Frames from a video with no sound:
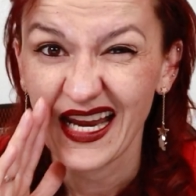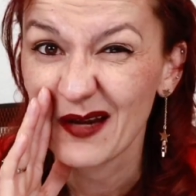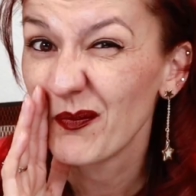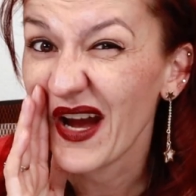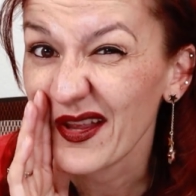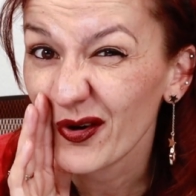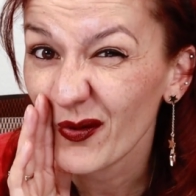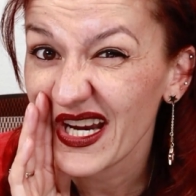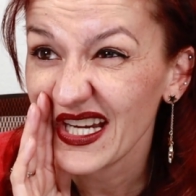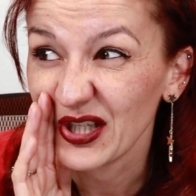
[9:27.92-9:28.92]
And by the
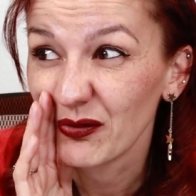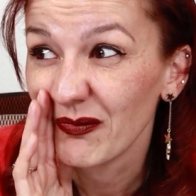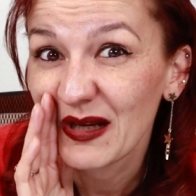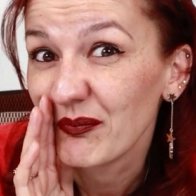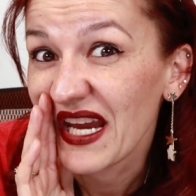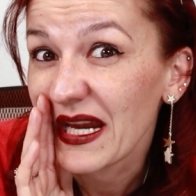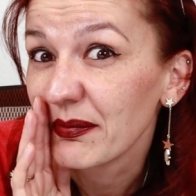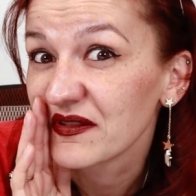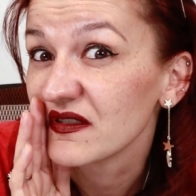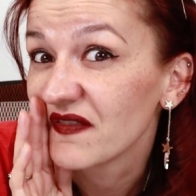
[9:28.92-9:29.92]
way, you might be
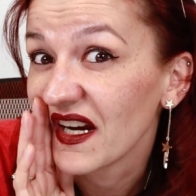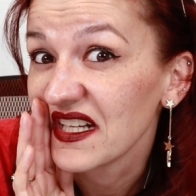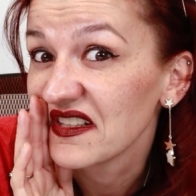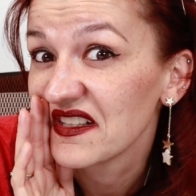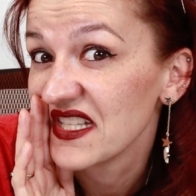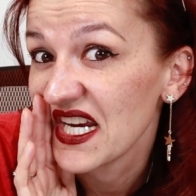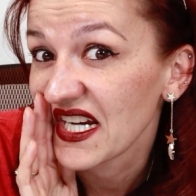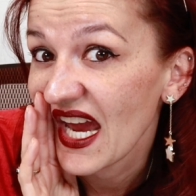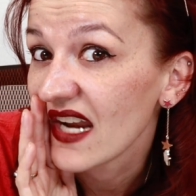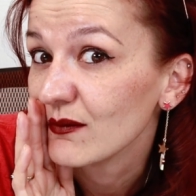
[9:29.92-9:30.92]
able to find it in the
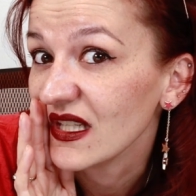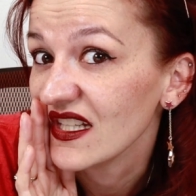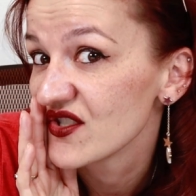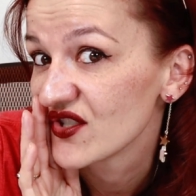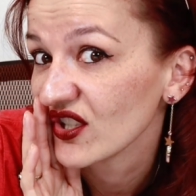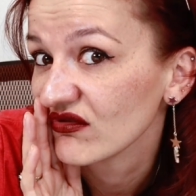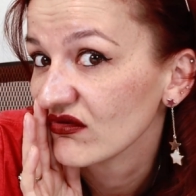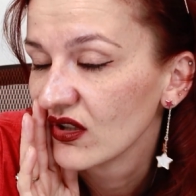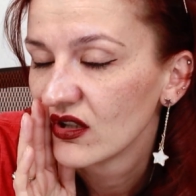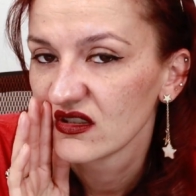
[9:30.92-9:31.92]
academy here soon.
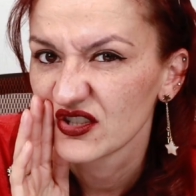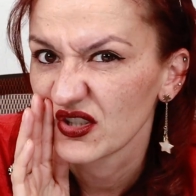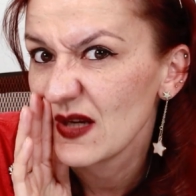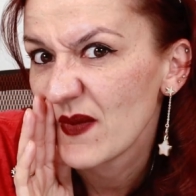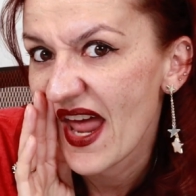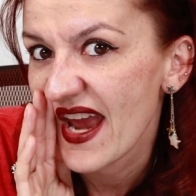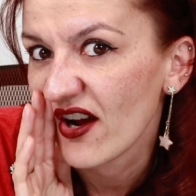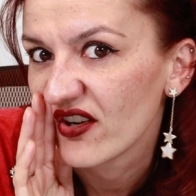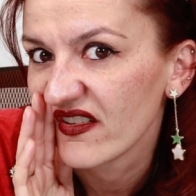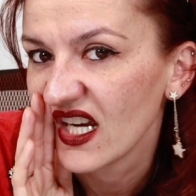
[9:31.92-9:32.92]
So keep an eye
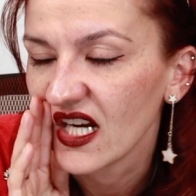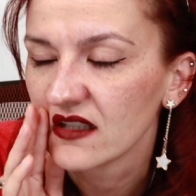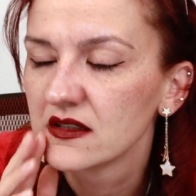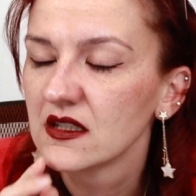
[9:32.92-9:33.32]
out over there.